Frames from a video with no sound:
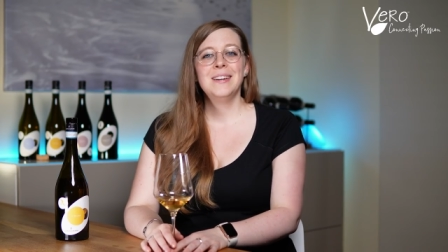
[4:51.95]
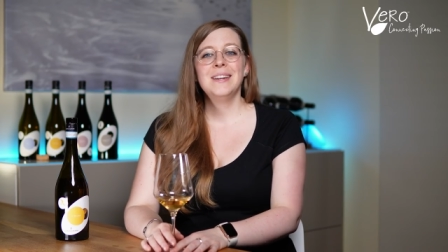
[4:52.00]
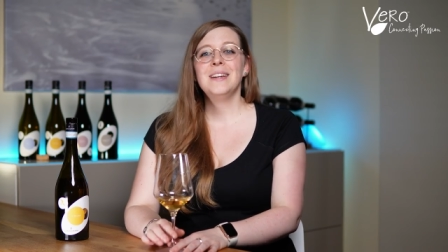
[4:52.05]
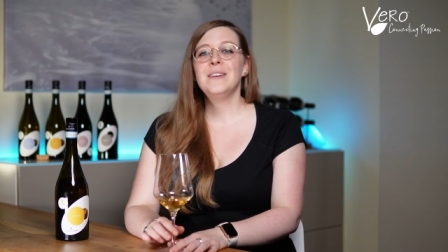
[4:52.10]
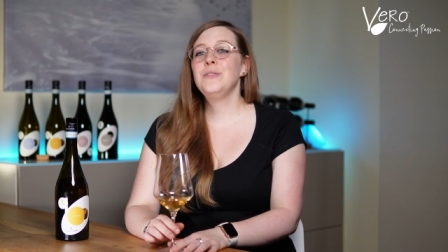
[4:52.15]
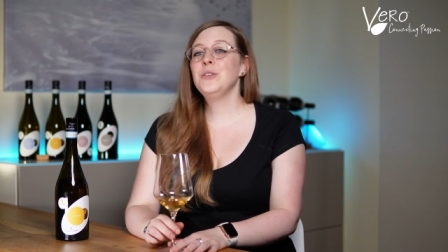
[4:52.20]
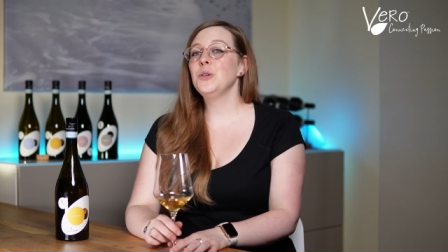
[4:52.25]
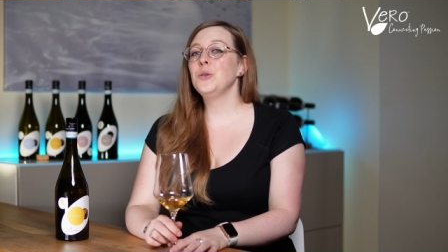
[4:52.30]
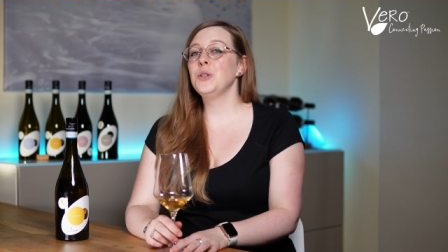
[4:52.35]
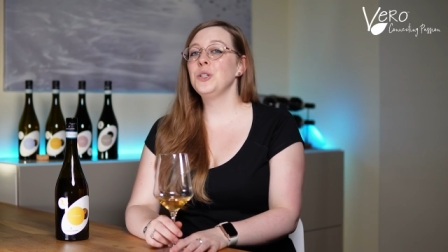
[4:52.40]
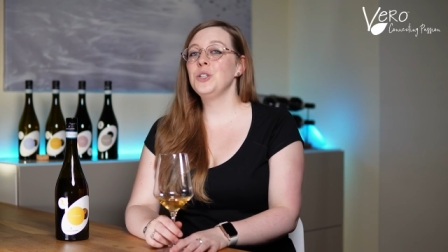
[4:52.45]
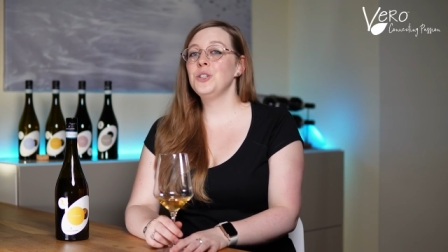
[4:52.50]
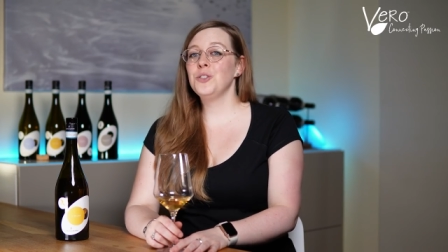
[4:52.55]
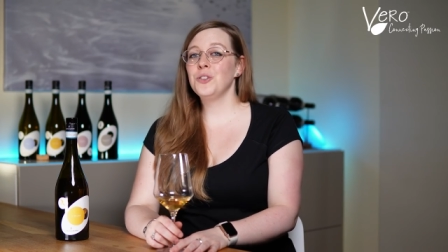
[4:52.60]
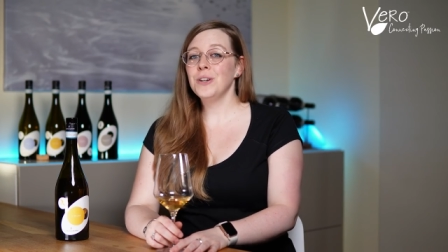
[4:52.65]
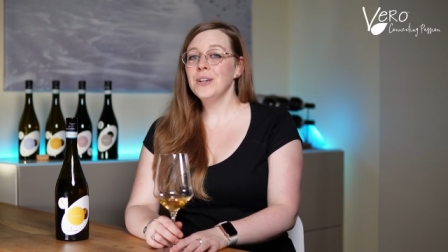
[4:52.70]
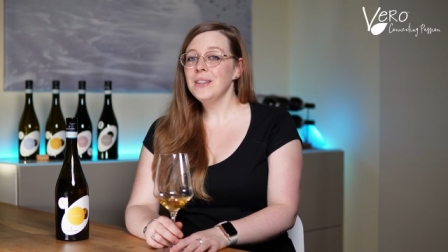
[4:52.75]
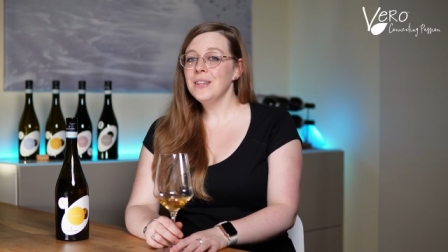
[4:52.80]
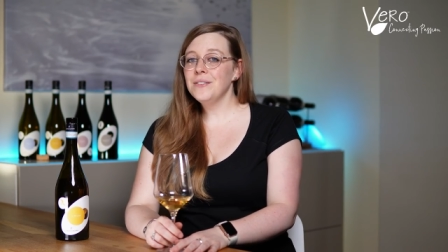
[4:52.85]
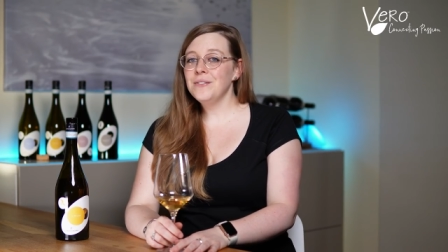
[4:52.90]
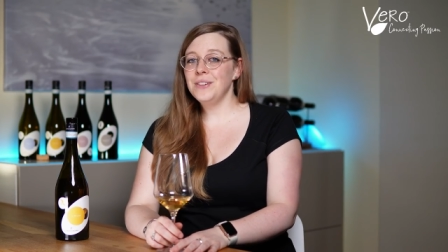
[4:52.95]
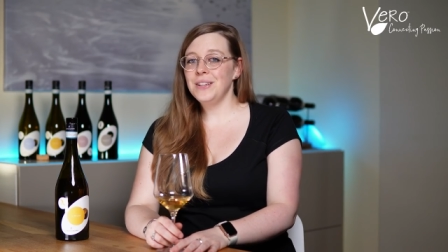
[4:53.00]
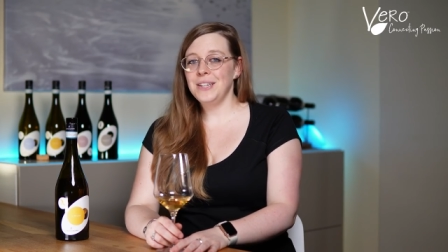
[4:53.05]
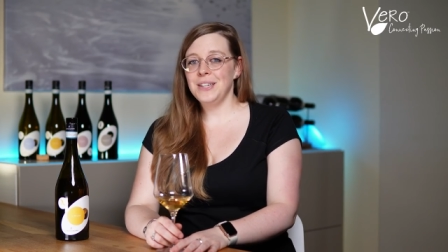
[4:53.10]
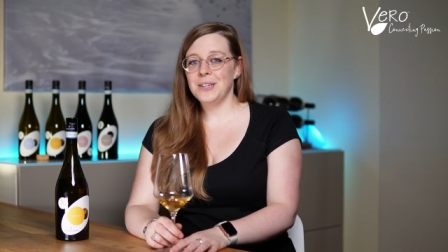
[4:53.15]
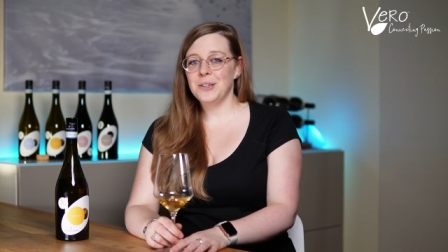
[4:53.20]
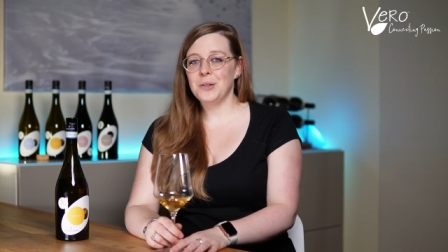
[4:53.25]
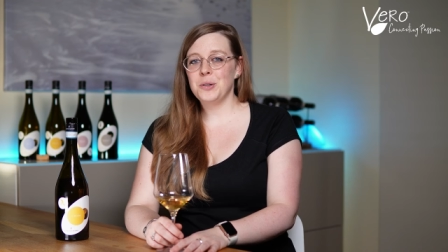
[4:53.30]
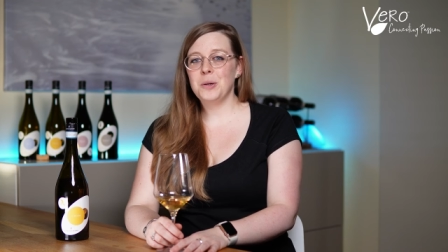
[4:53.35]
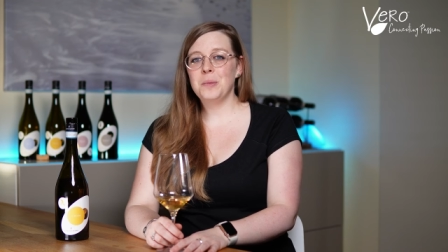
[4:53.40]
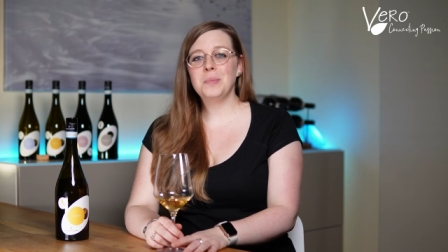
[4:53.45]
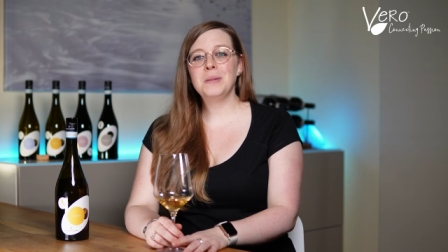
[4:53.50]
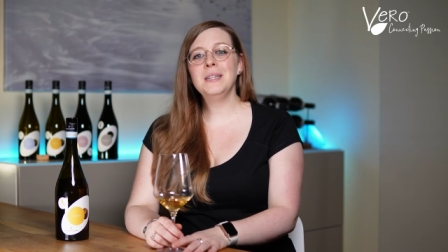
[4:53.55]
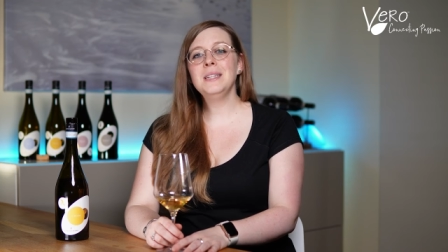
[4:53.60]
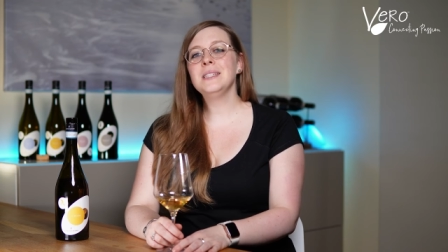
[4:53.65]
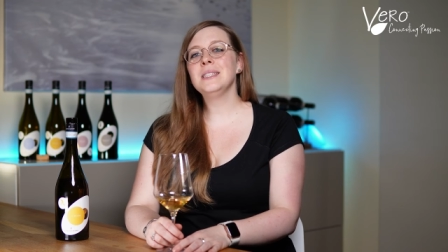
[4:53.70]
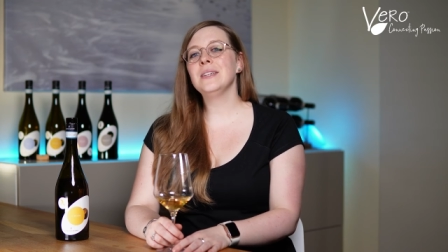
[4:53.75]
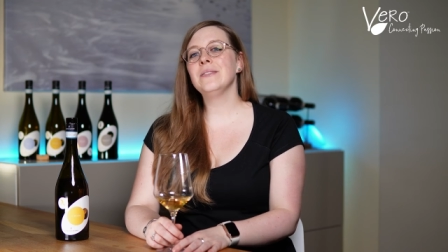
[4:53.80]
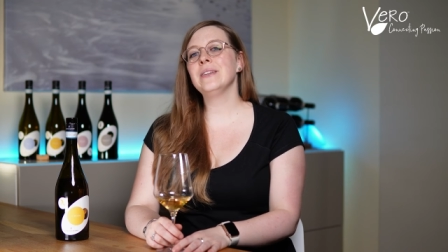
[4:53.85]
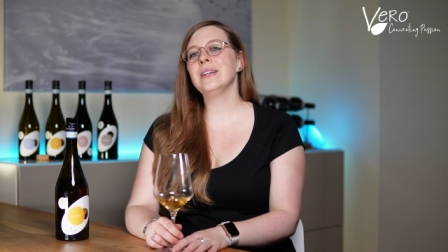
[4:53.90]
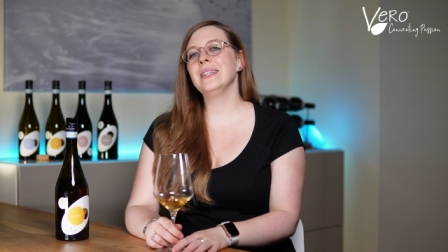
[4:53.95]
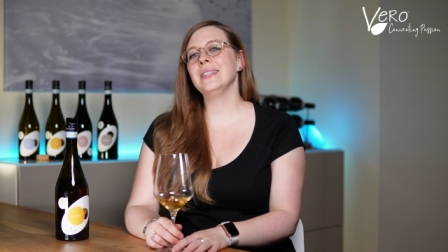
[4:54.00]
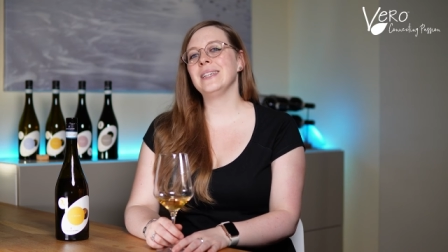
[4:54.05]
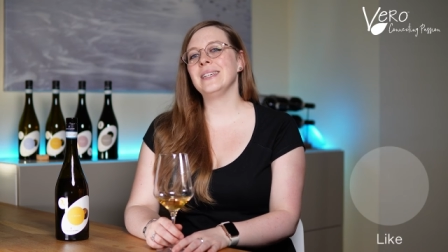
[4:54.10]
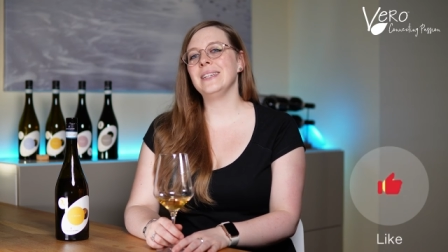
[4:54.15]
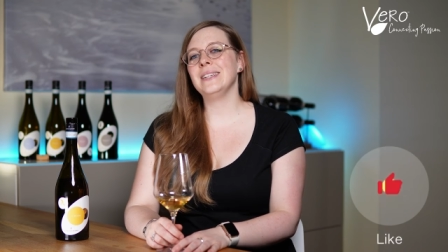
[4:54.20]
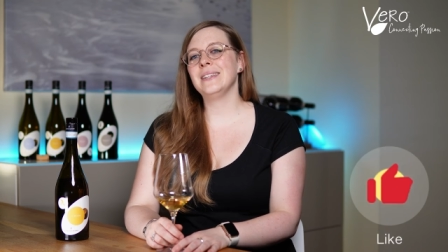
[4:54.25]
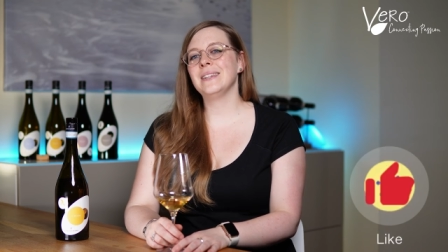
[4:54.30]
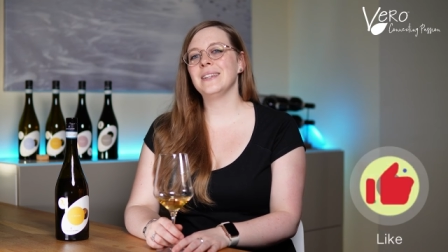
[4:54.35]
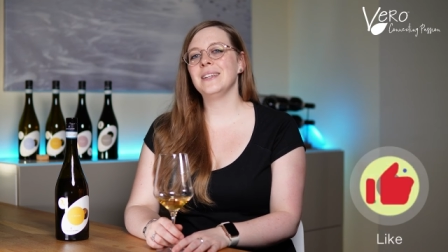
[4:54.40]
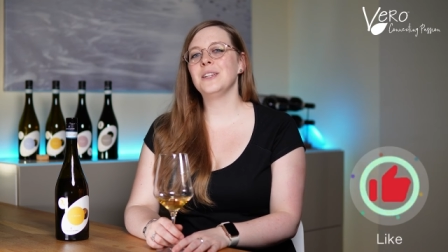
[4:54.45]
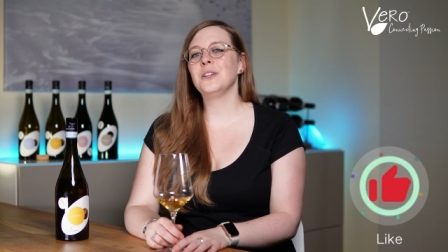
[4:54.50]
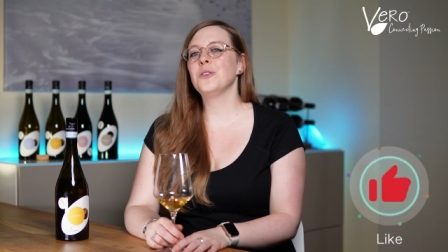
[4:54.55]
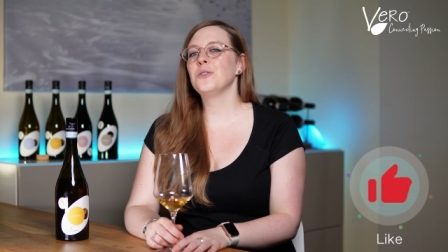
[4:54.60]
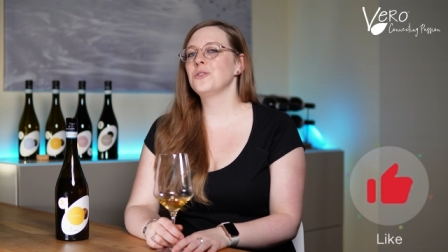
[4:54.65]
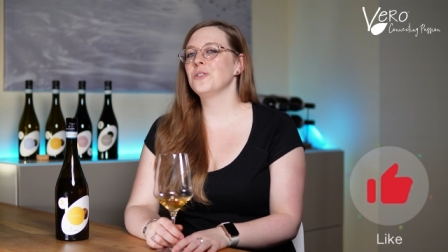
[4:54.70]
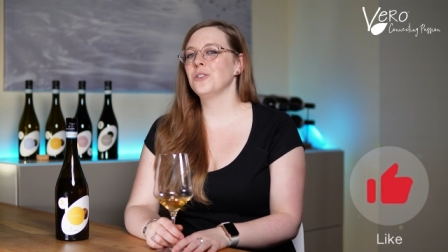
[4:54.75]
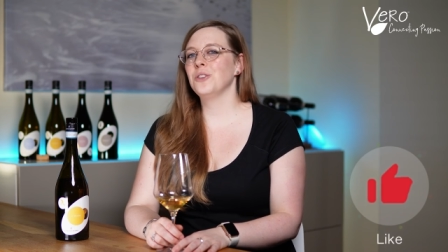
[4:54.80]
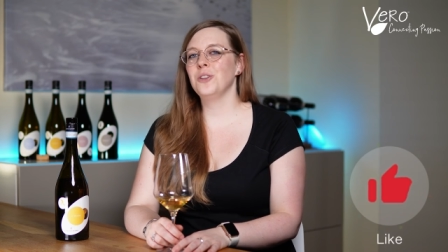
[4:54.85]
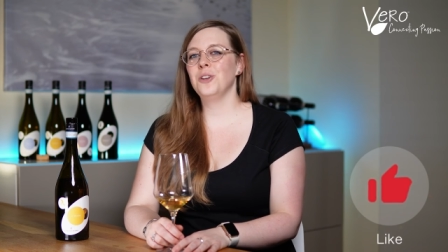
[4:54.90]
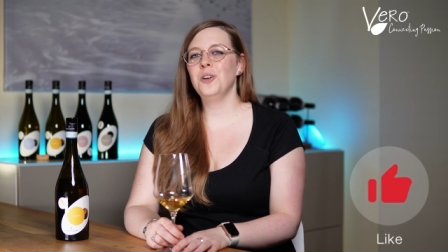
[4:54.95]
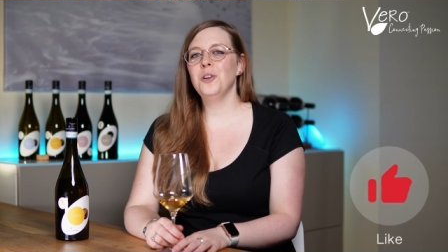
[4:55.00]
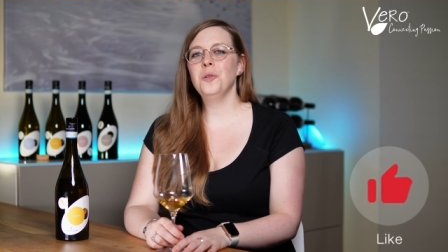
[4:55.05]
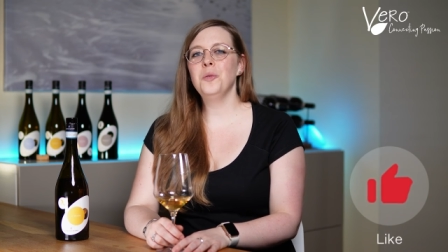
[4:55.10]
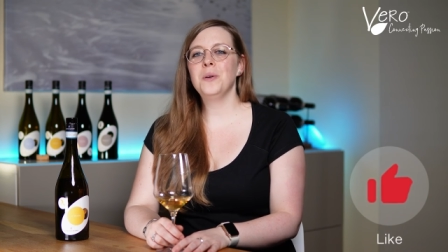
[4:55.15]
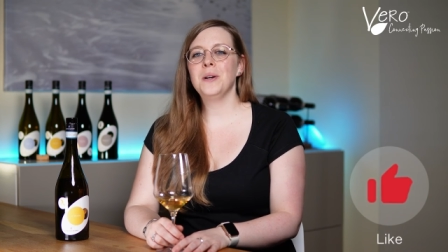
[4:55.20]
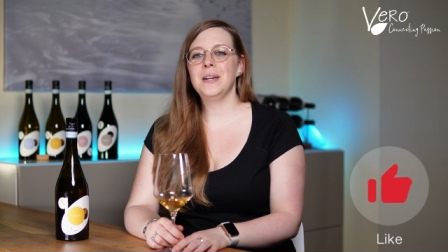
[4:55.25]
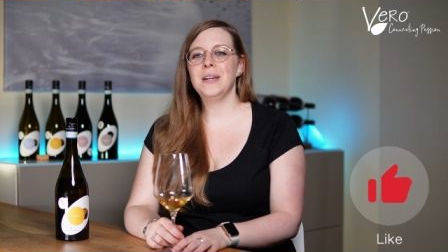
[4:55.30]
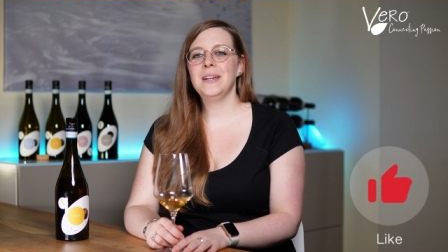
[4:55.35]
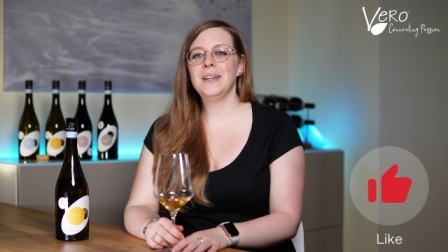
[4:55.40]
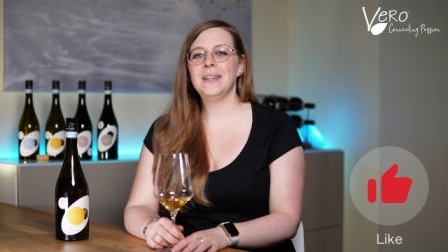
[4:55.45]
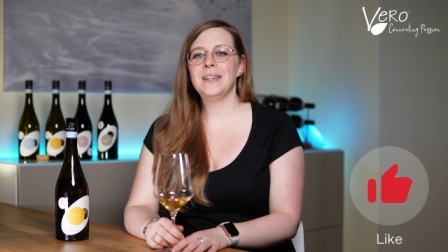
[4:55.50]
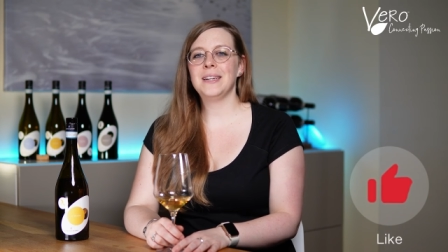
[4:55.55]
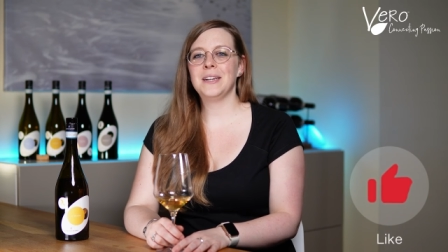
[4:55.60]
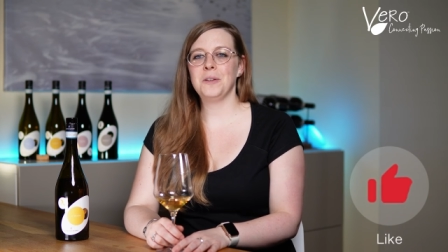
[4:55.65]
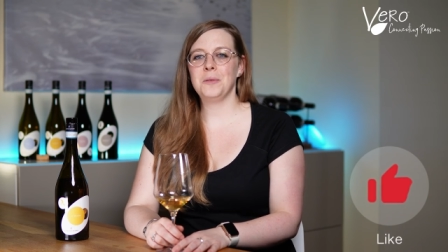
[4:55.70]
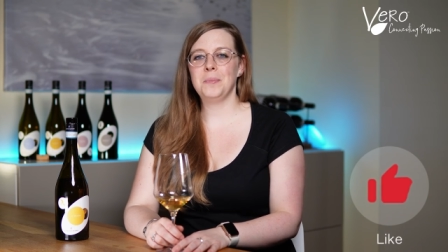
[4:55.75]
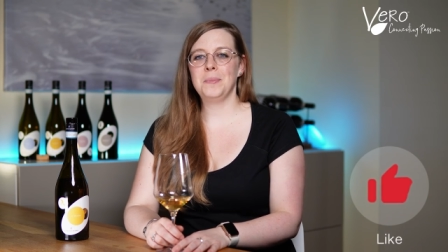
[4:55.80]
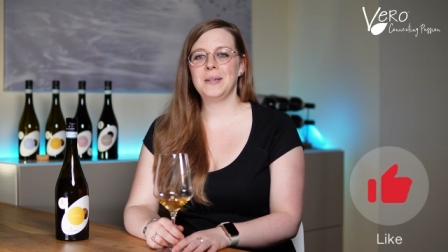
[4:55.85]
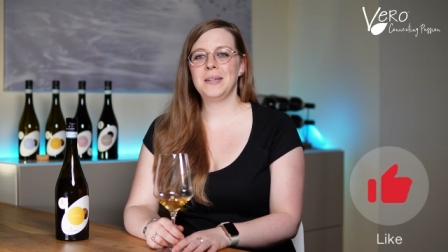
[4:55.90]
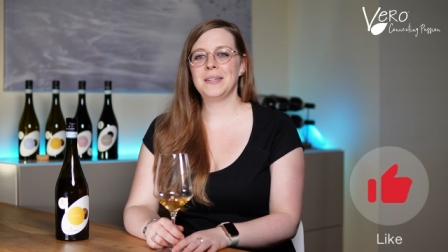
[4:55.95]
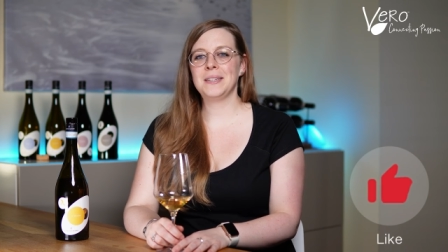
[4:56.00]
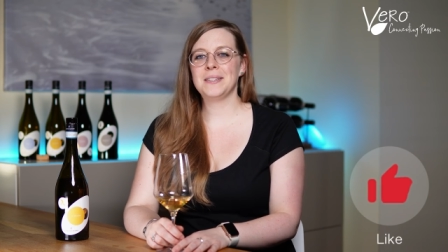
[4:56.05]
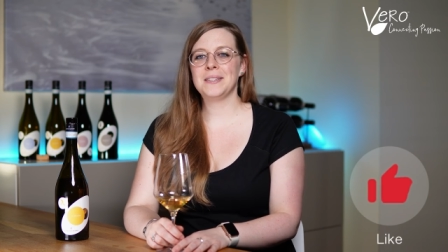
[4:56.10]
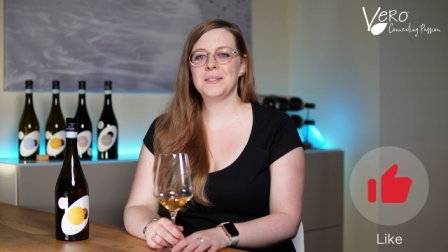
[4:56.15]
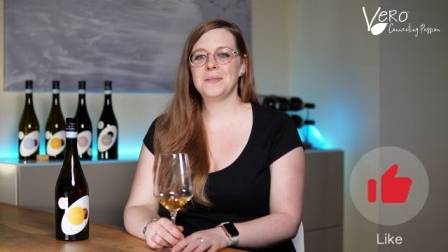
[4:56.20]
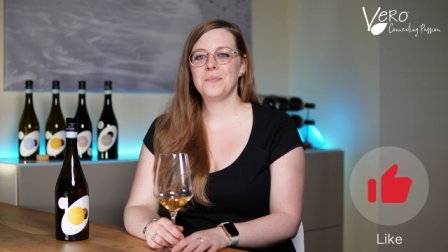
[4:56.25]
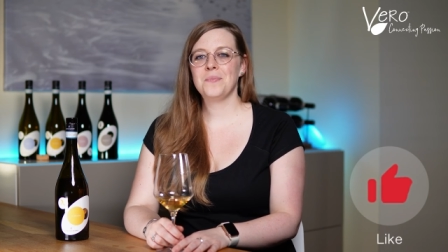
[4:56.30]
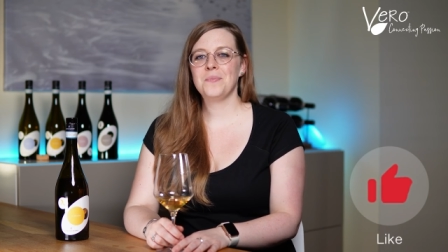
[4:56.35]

If you enjoyed the video, please give it a like. It goes a long way in helping us.